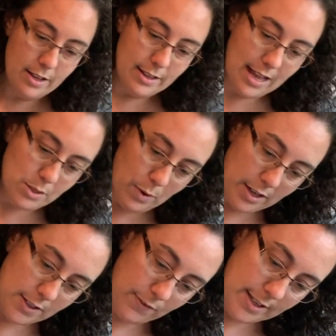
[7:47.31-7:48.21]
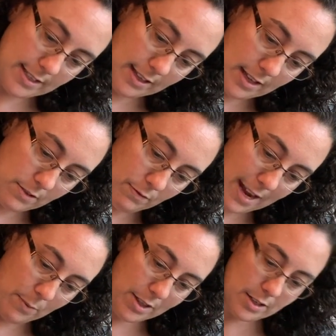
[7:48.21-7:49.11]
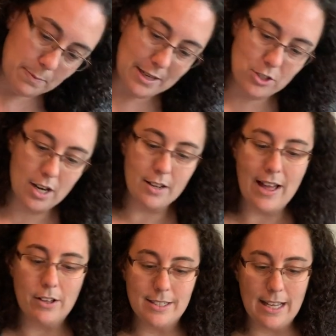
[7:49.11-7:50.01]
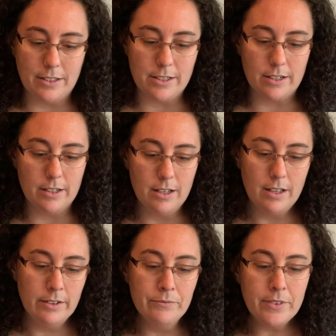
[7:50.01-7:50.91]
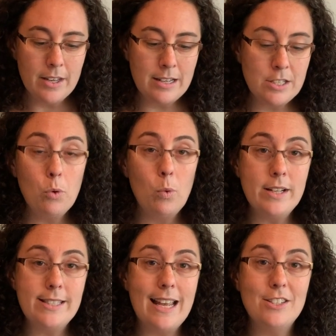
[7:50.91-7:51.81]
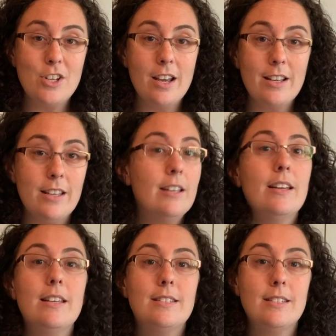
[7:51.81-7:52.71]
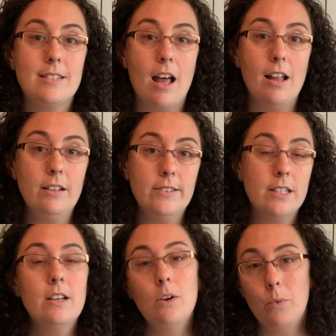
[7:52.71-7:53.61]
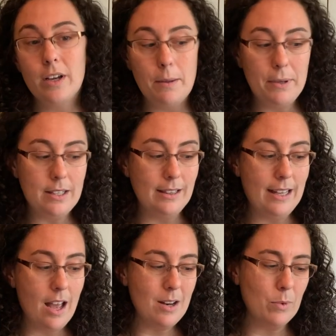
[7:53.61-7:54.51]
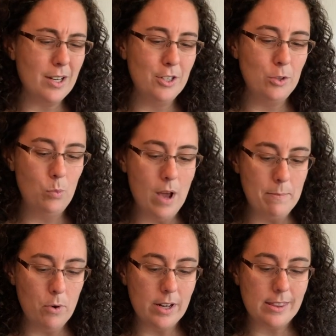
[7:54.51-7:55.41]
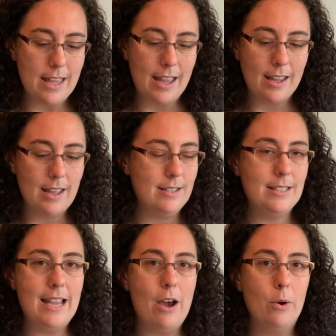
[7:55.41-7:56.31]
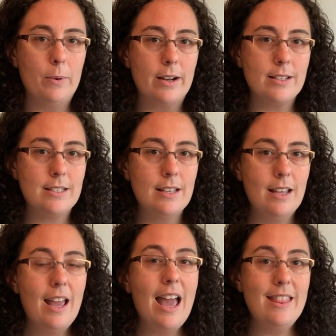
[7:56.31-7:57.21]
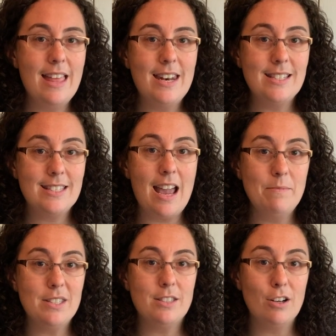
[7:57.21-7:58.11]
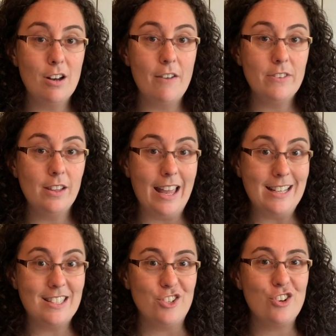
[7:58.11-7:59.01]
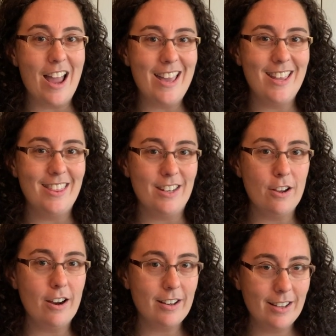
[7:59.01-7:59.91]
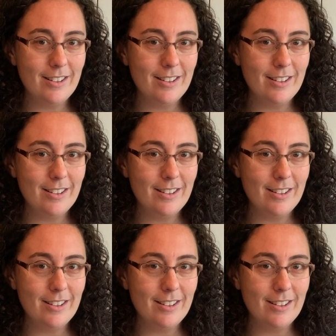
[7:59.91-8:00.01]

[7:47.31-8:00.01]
That's where it's fizzing. That's right where there's a big chunk of Alka-Seltzer. And so once that chunk is dissolved, we're gonna put the lid on and we're gonna do one more thing and see how it works. And then it's time to turn off the lights and try it in the dark.